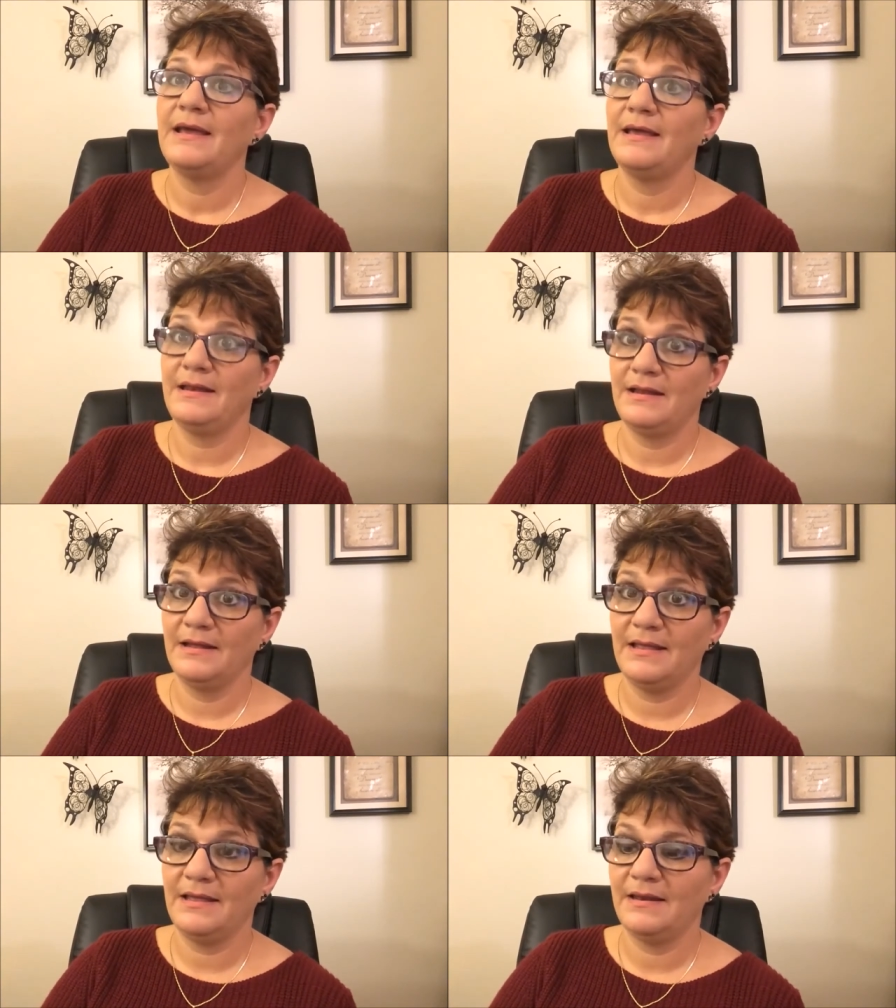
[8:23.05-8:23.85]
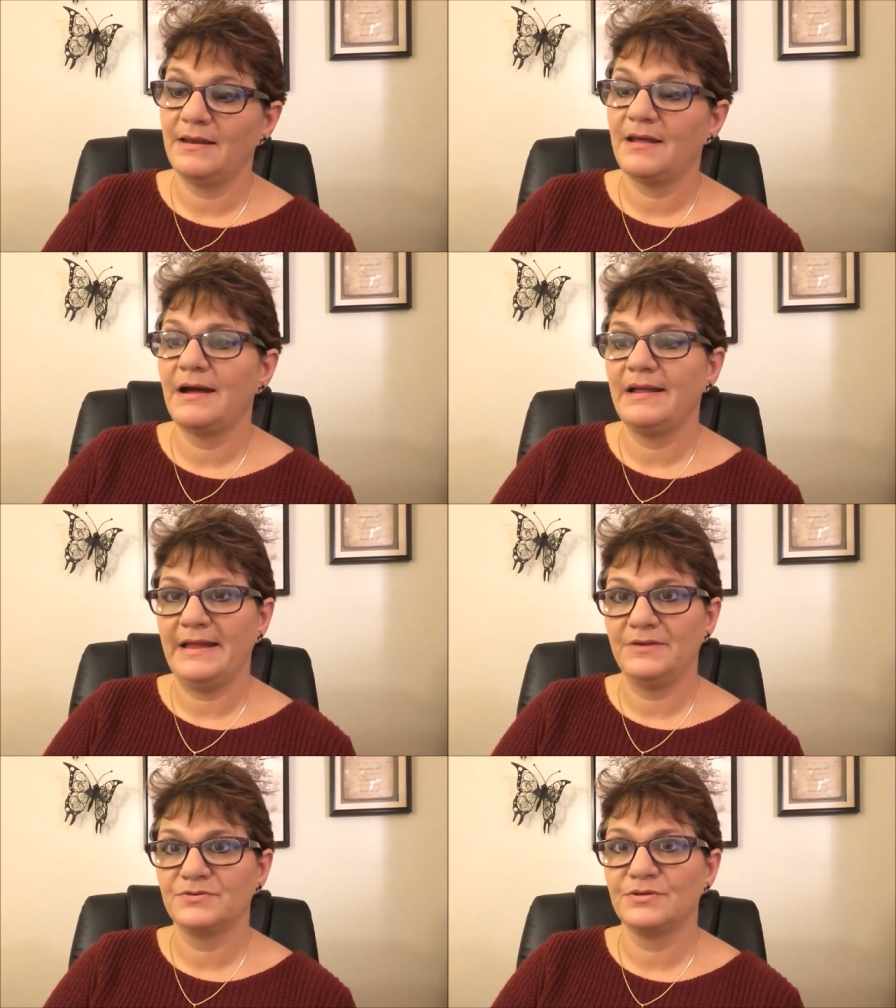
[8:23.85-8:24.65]
And again, I
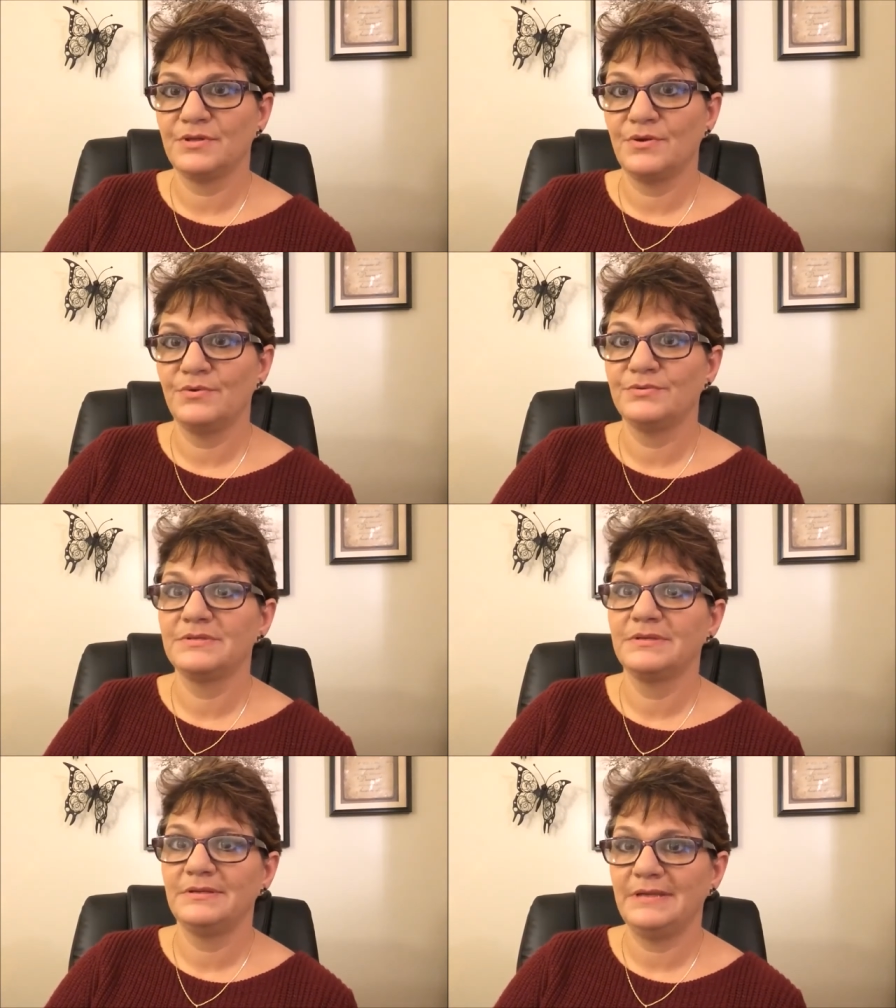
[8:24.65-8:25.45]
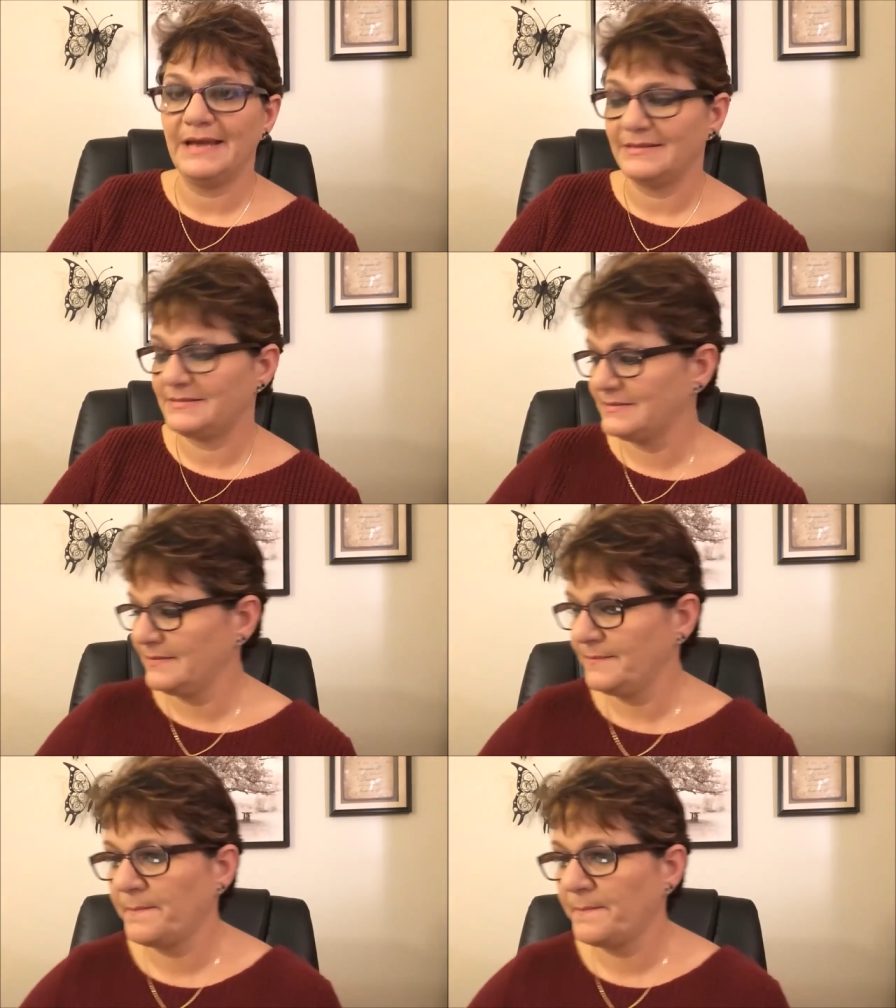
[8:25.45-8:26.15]
answered those yes.